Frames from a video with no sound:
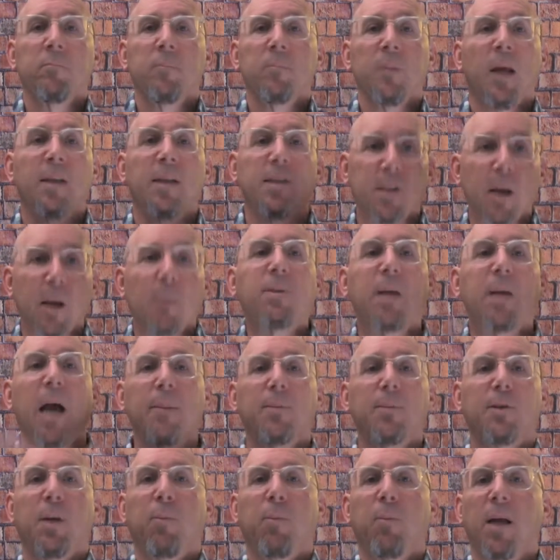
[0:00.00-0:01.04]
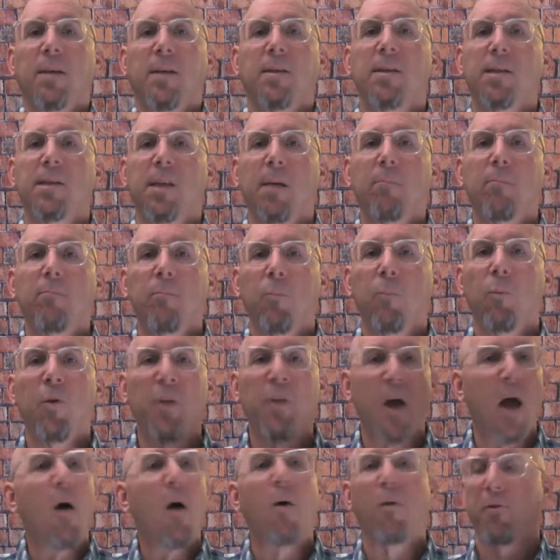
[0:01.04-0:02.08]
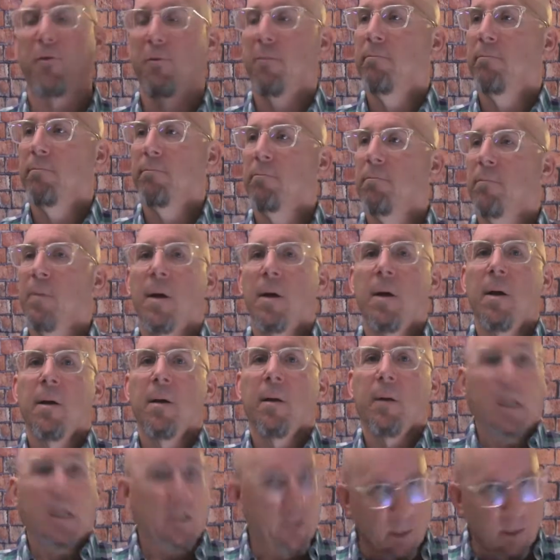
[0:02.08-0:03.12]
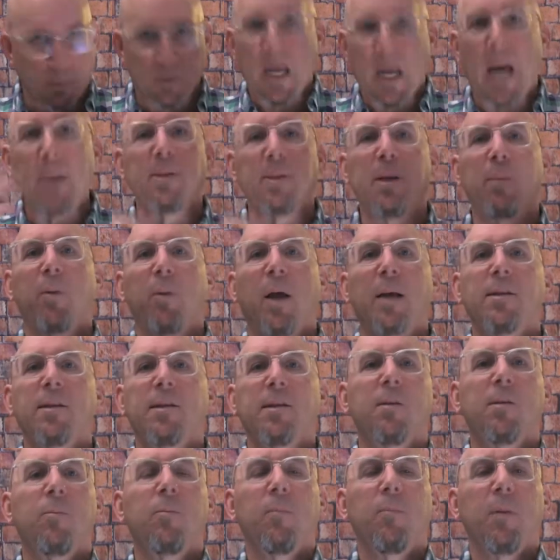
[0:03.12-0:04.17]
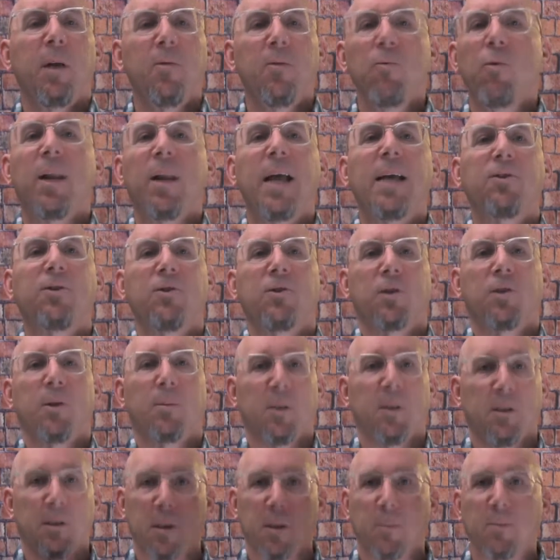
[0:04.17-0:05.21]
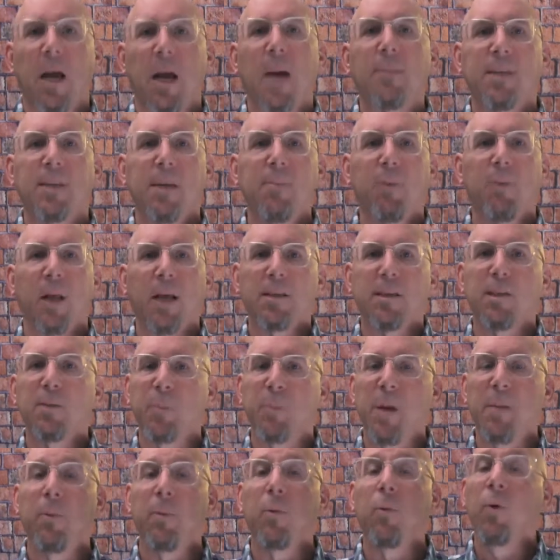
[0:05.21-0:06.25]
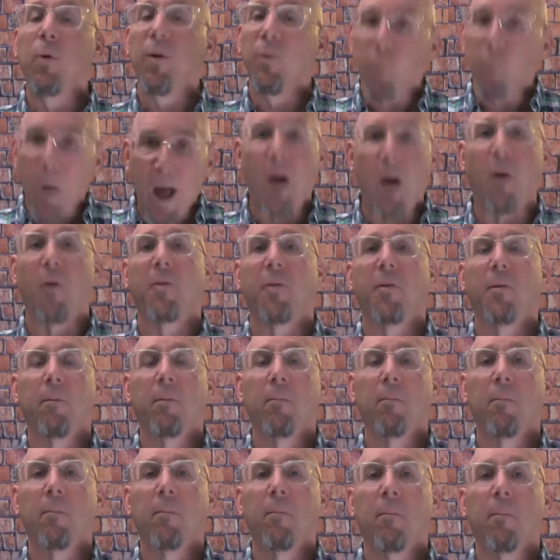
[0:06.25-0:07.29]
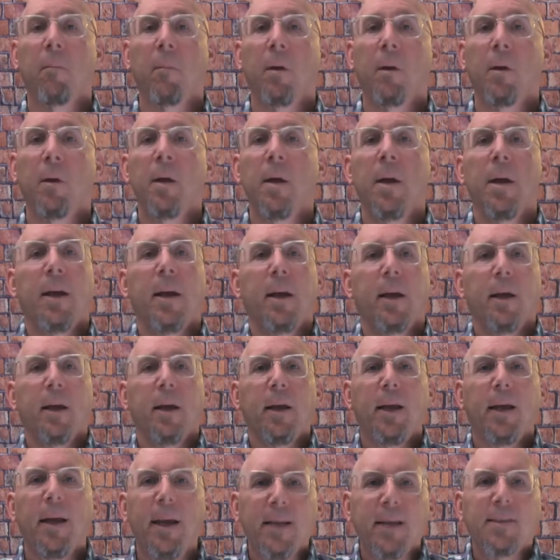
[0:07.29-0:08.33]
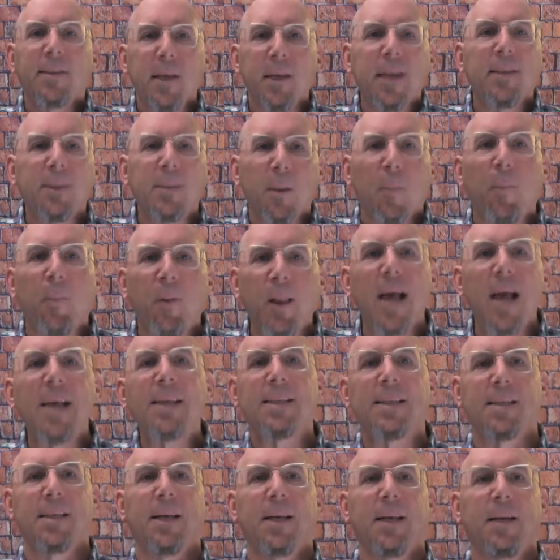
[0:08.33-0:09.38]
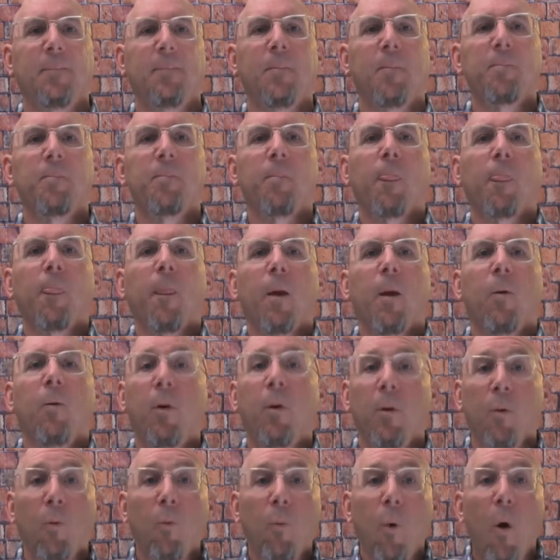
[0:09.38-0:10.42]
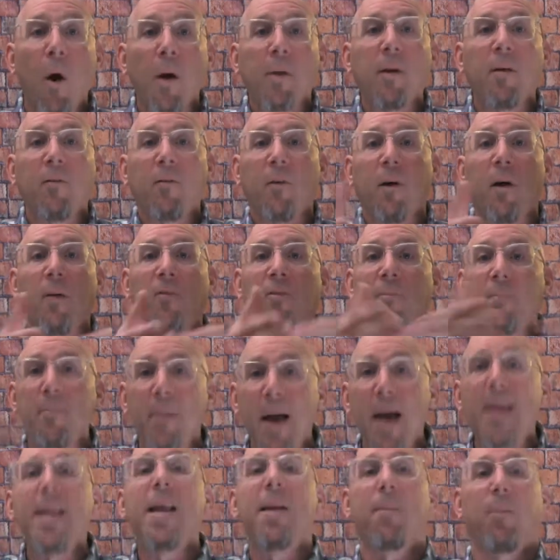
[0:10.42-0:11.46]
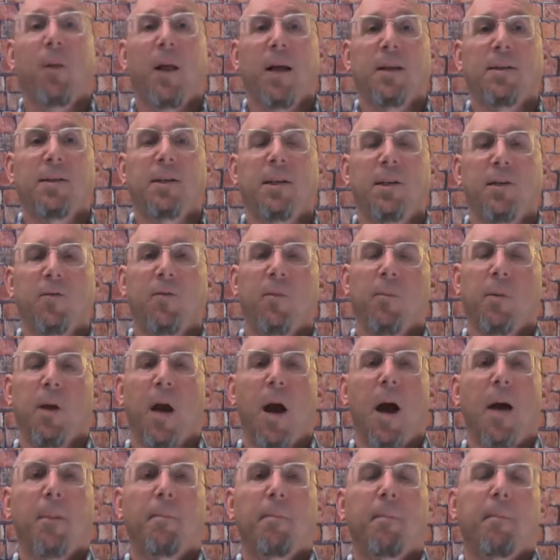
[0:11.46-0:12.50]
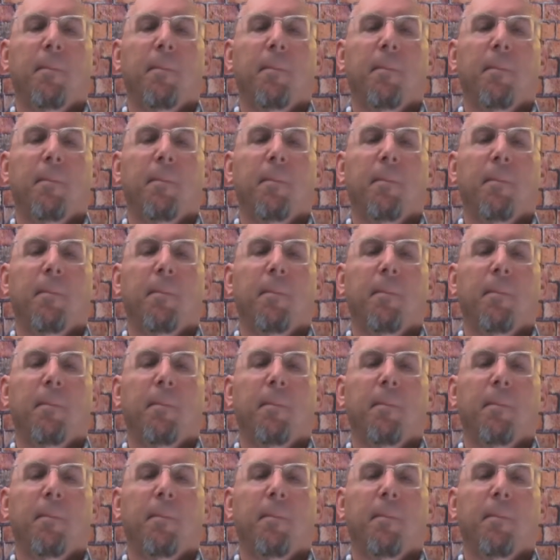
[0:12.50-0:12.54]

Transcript: And sometimes he blesses them with health. And sometimes he blesses them in relationships. And sometimes he blesses people with wealth. It's a blessing, one of many blessings from God.